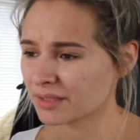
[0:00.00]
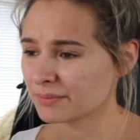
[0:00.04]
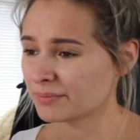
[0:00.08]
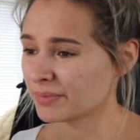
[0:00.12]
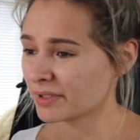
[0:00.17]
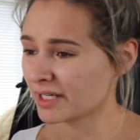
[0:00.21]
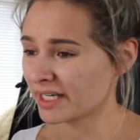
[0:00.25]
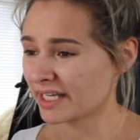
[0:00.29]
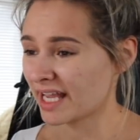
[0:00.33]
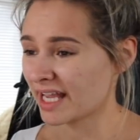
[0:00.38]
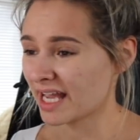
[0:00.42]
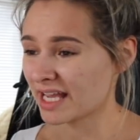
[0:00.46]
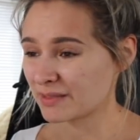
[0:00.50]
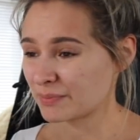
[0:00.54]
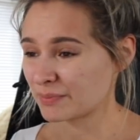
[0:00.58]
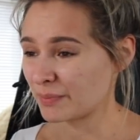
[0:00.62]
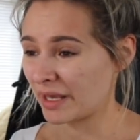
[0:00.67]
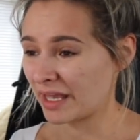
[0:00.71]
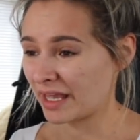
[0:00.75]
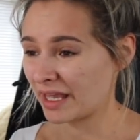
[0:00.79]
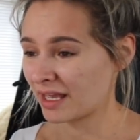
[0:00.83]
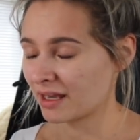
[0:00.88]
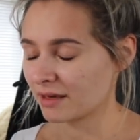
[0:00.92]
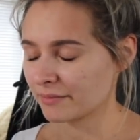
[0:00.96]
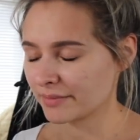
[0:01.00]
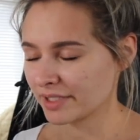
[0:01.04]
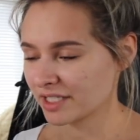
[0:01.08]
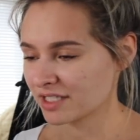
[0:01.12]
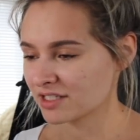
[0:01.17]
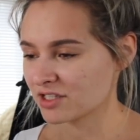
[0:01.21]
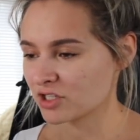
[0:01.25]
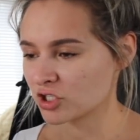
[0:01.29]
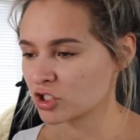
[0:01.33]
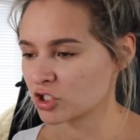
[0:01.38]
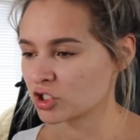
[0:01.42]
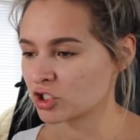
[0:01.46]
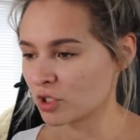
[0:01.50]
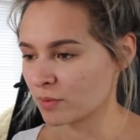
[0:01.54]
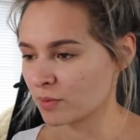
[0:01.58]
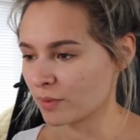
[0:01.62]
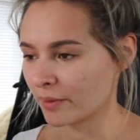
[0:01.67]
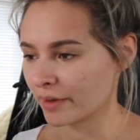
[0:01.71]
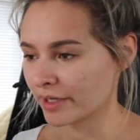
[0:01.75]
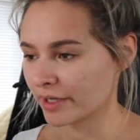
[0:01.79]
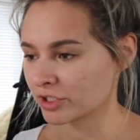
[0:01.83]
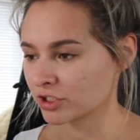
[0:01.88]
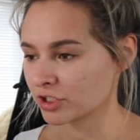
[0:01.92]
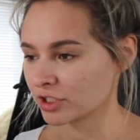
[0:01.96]
But I guess beer, I mean, that's a
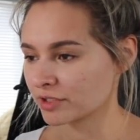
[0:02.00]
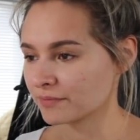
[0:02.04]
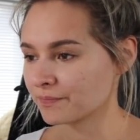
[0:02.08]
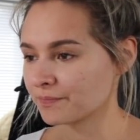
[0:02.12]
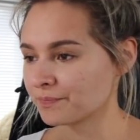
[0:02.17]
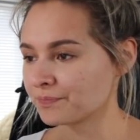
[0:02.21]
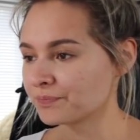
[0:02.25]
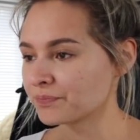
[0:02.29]
stupid question.